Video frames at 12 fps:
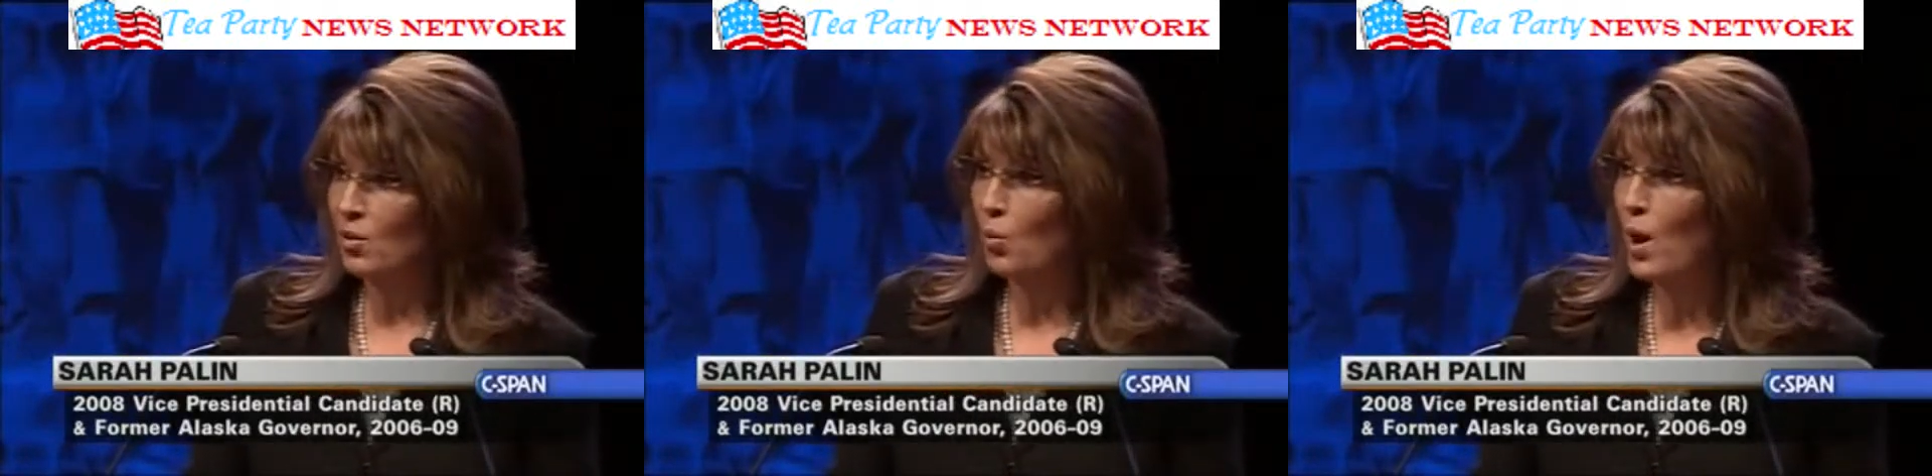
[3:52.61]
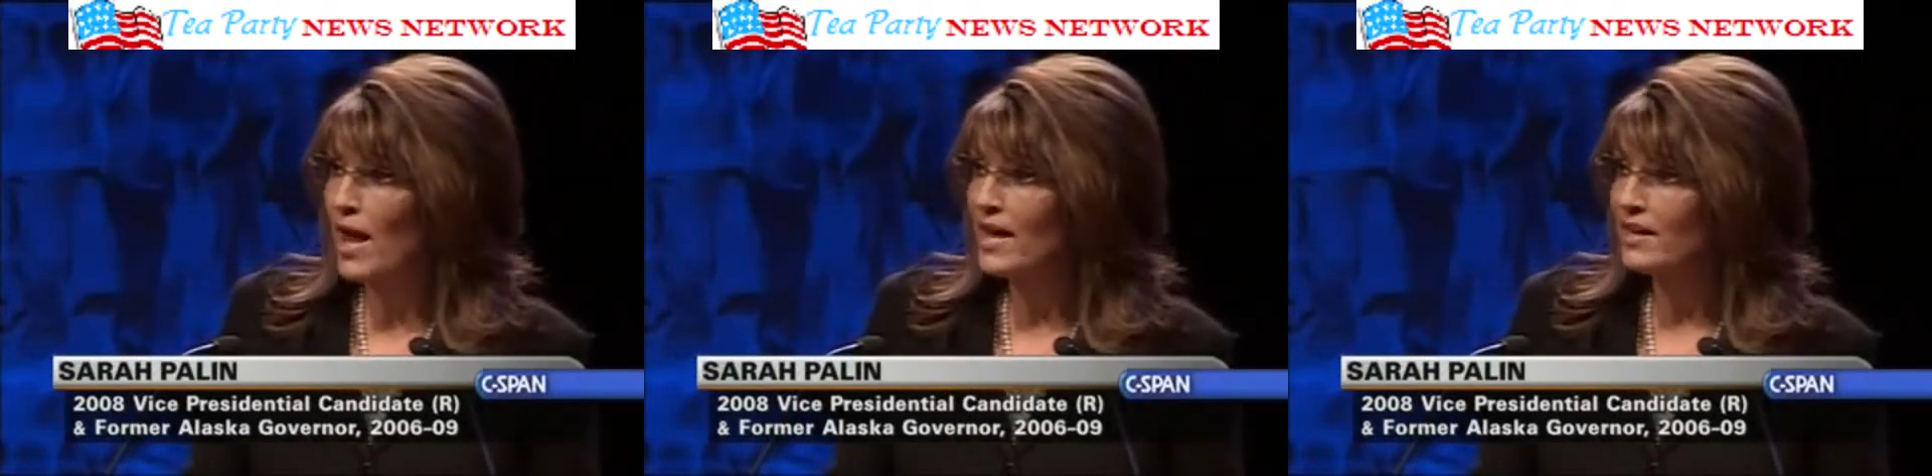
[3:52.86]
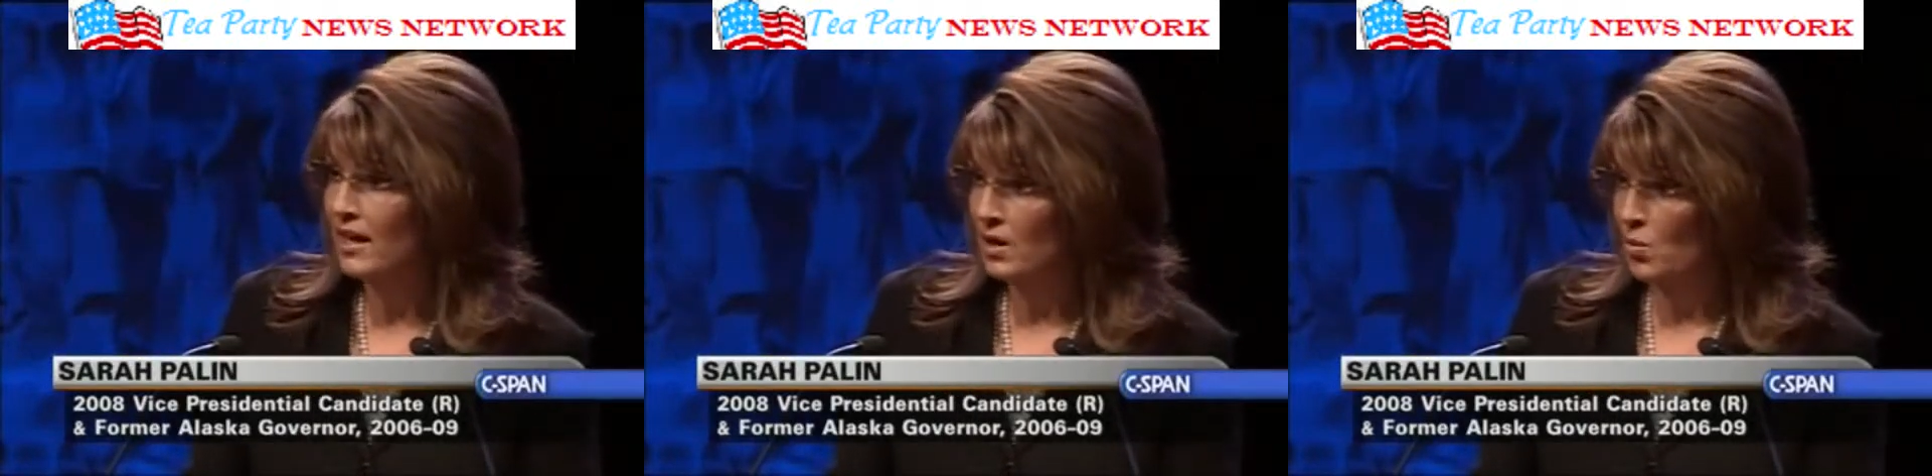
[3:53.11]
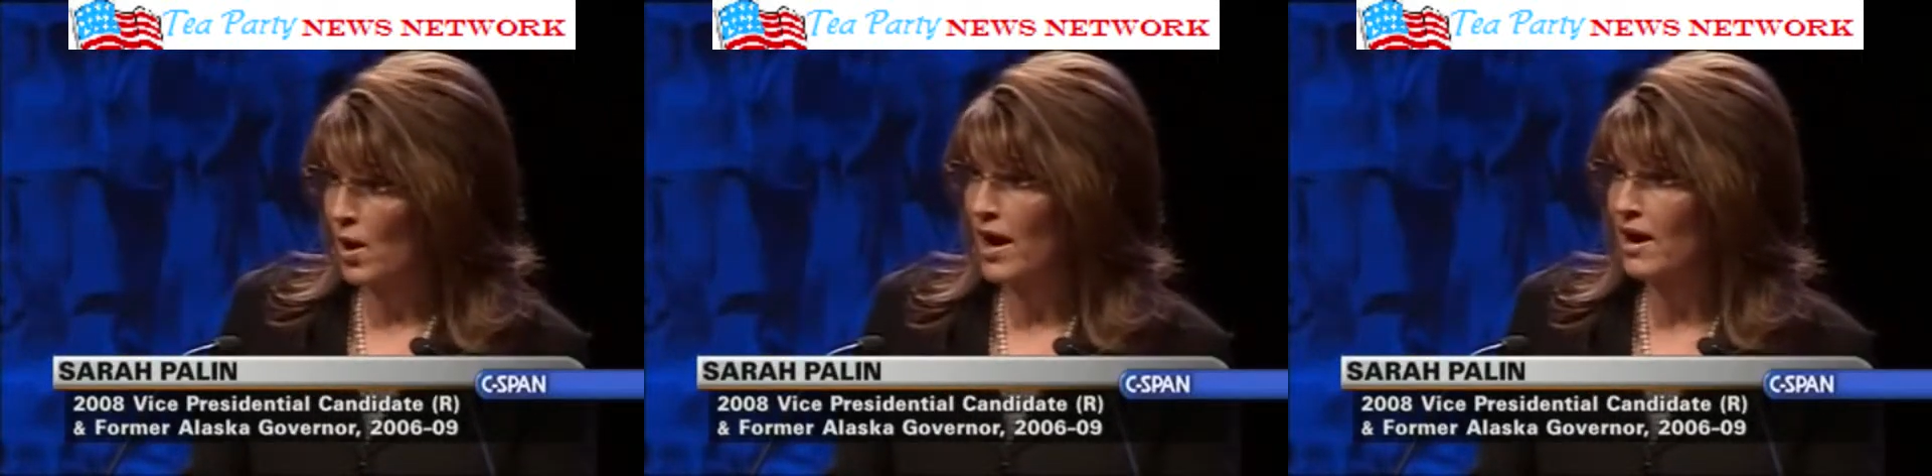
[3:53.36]
When
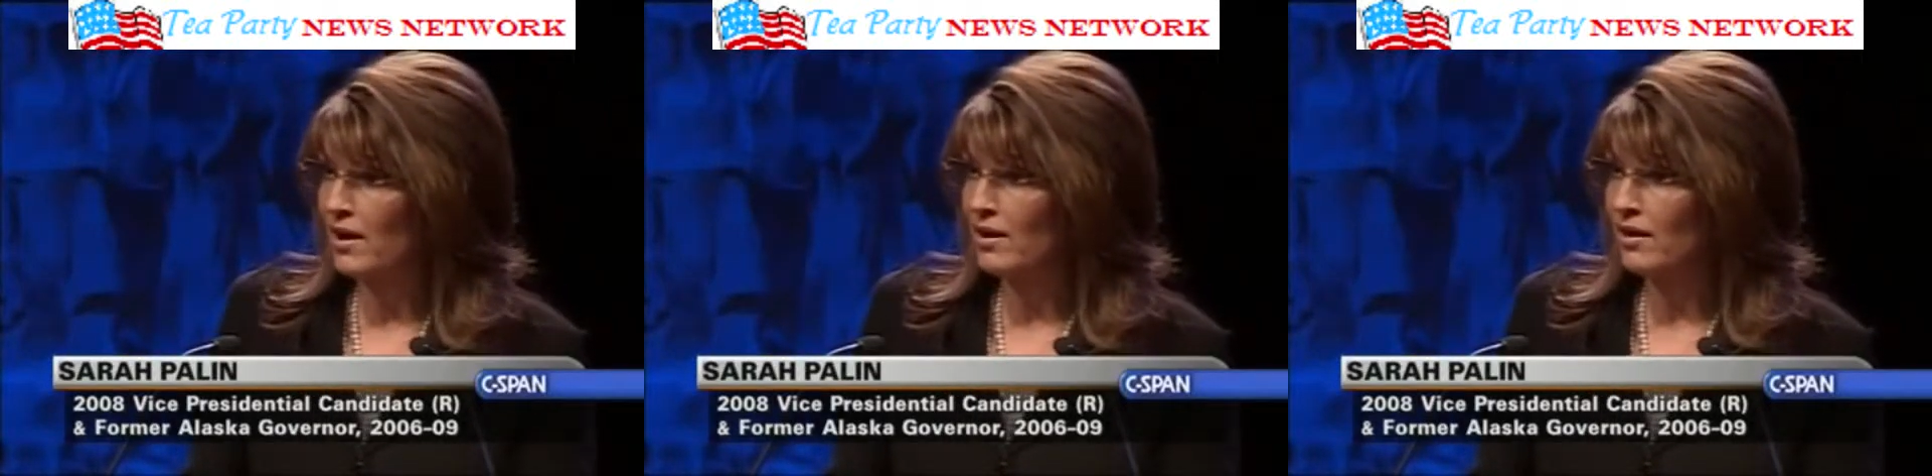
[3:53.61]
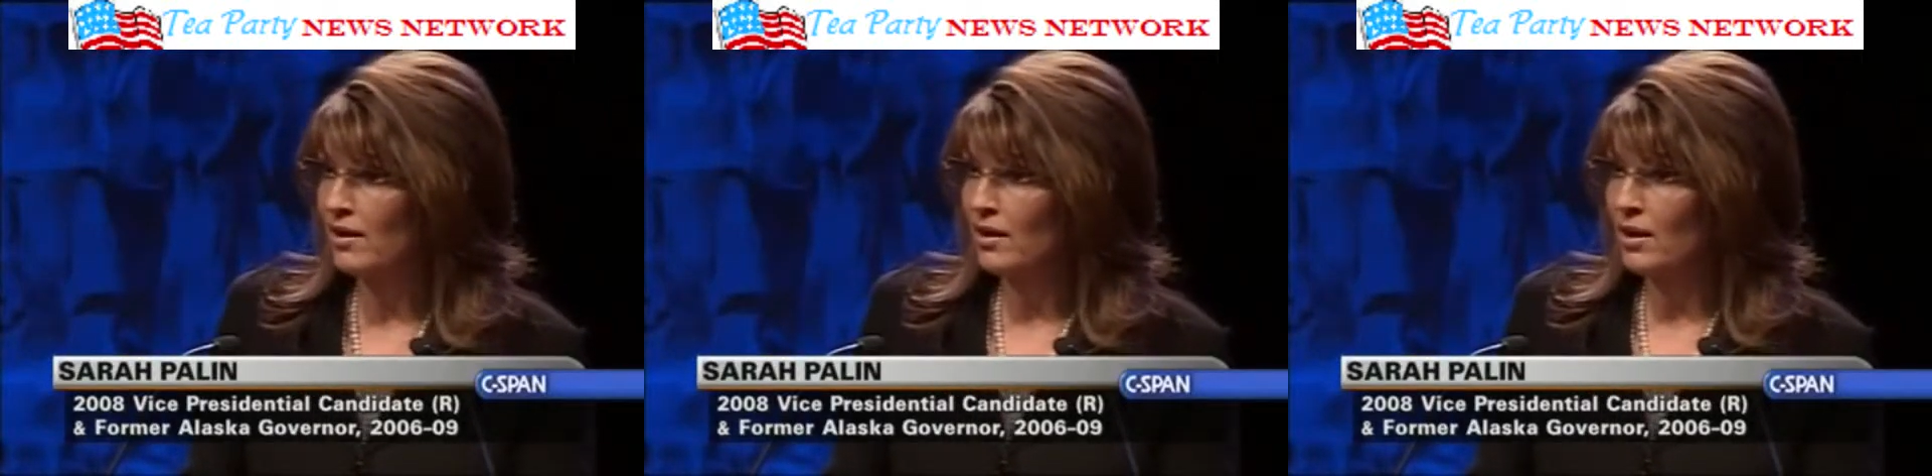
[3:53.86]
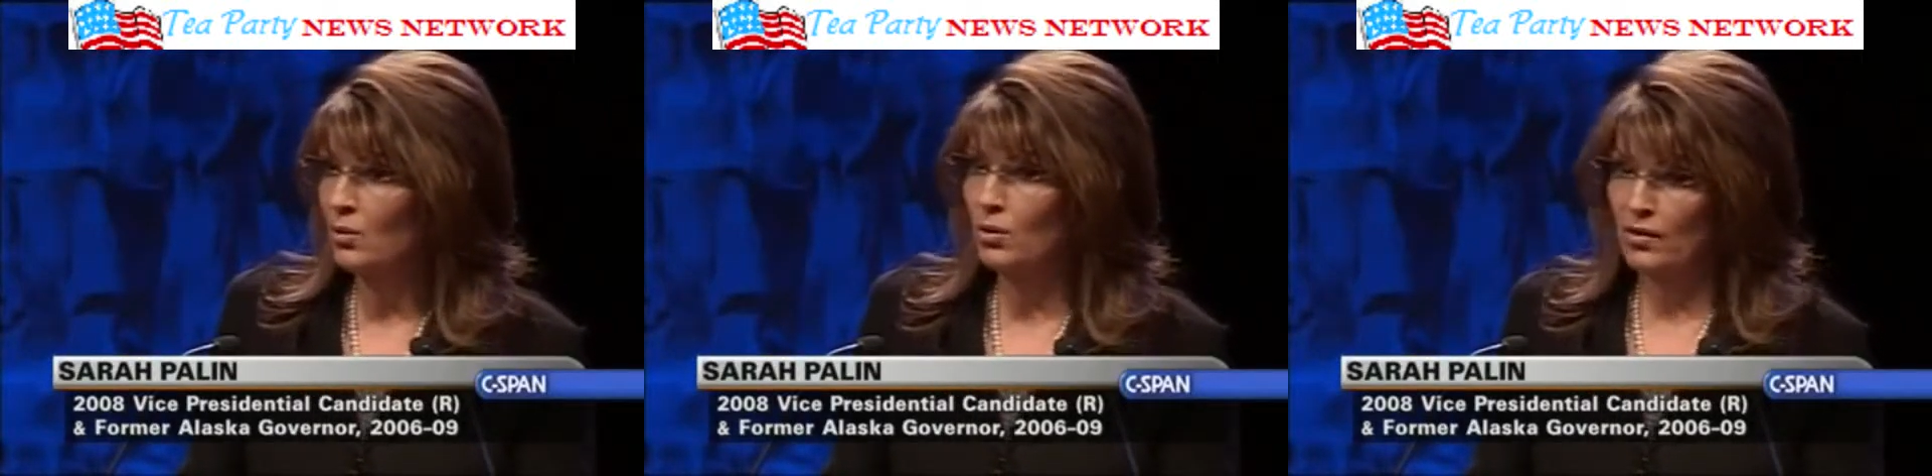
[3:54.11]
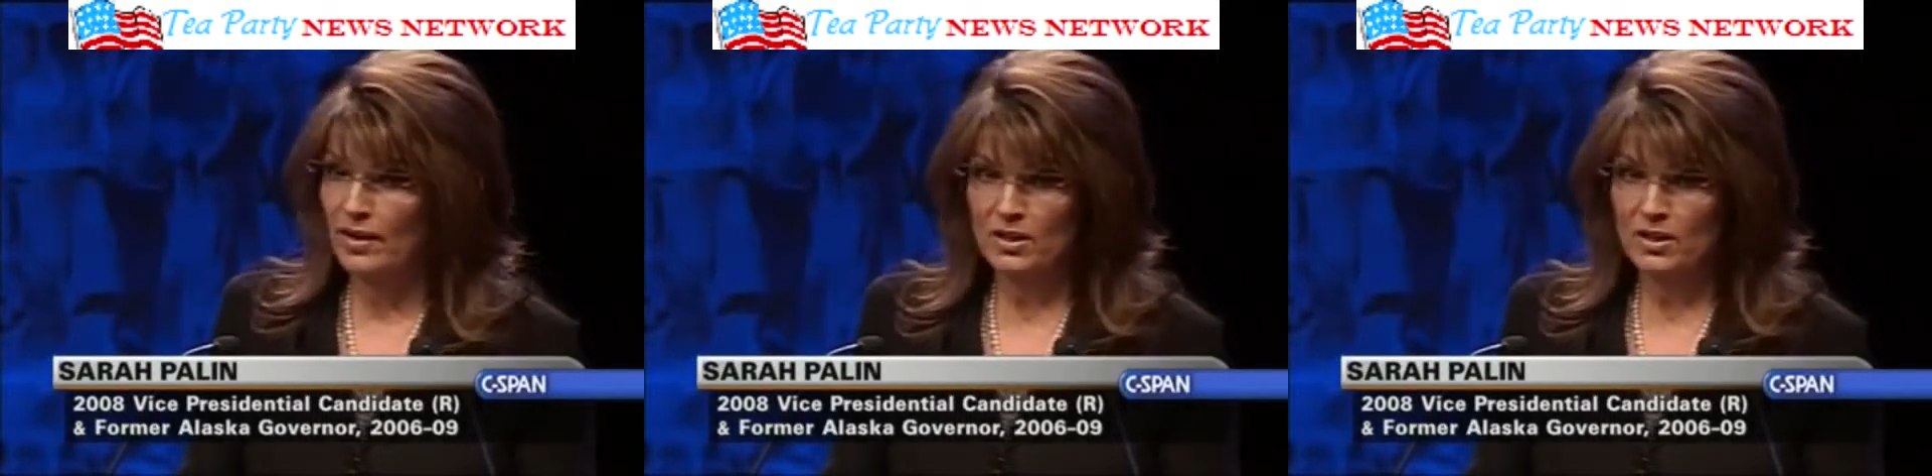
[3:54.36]
and where will